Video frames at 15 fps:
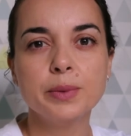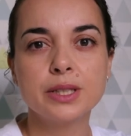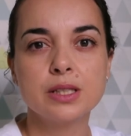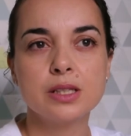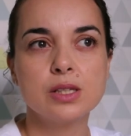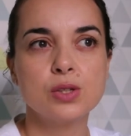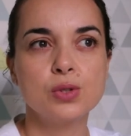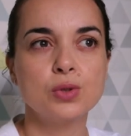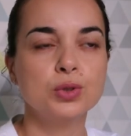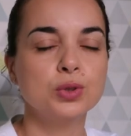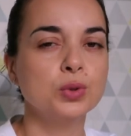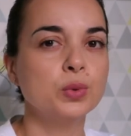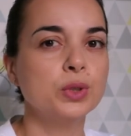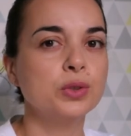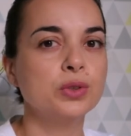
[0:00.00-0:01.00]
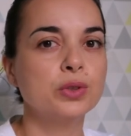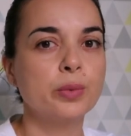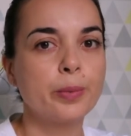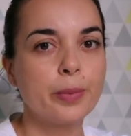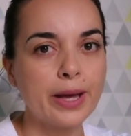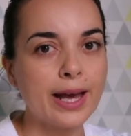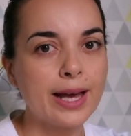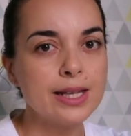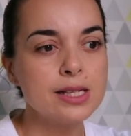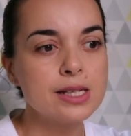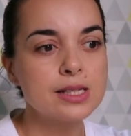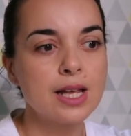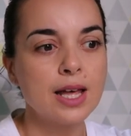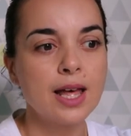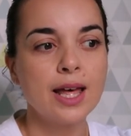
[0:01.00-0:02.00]
because you're doing your
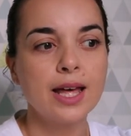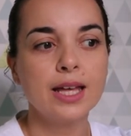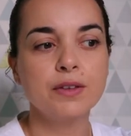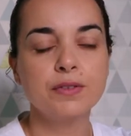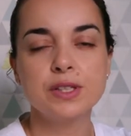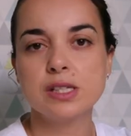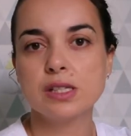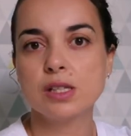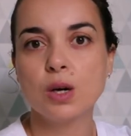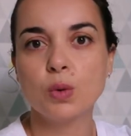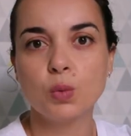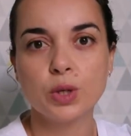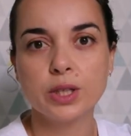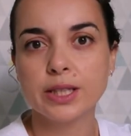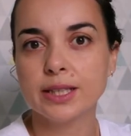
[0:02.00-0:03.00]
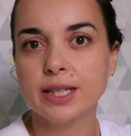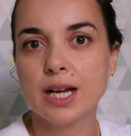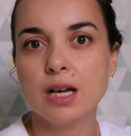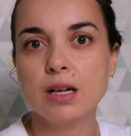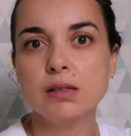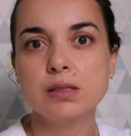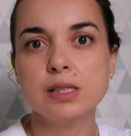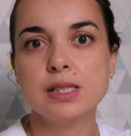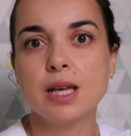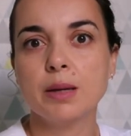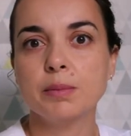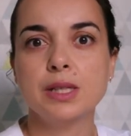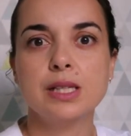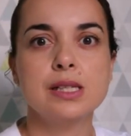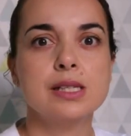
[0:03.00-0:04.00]
best. If it's not working out,
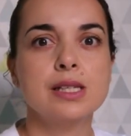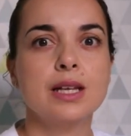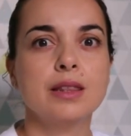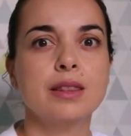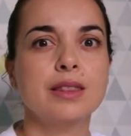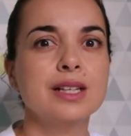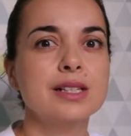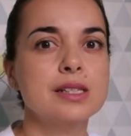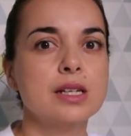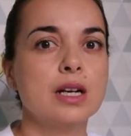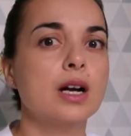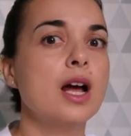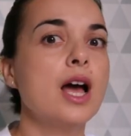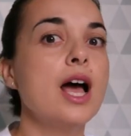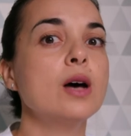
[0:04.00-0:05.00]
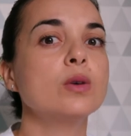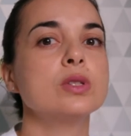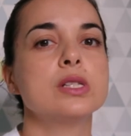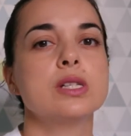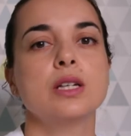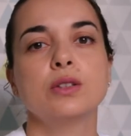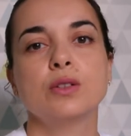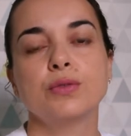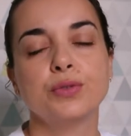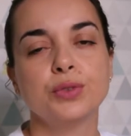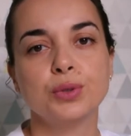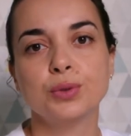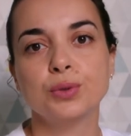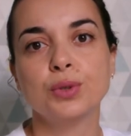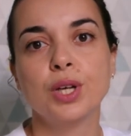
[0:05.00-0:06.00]
that means that things are outside of
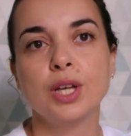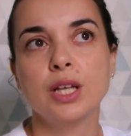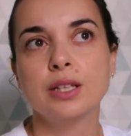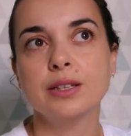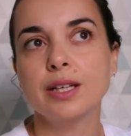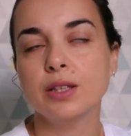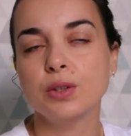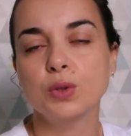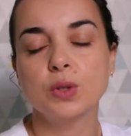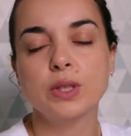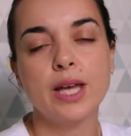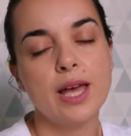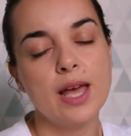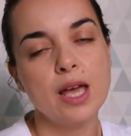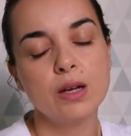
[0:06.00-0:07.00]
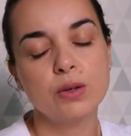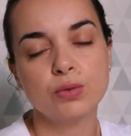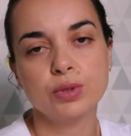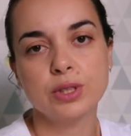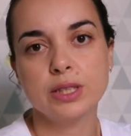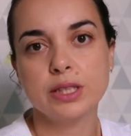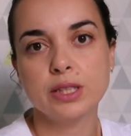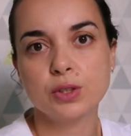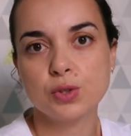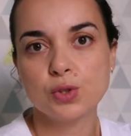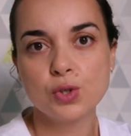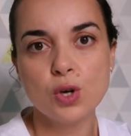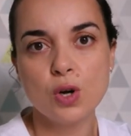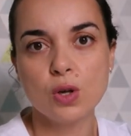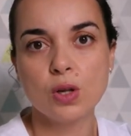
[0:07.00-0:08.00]
you that you can't really
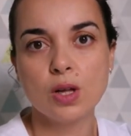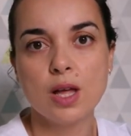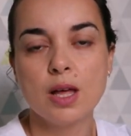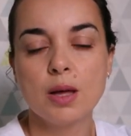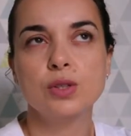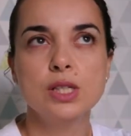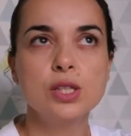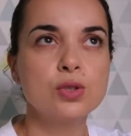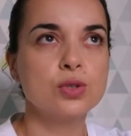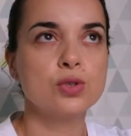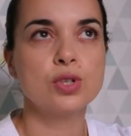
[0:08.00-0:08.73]
control. You need to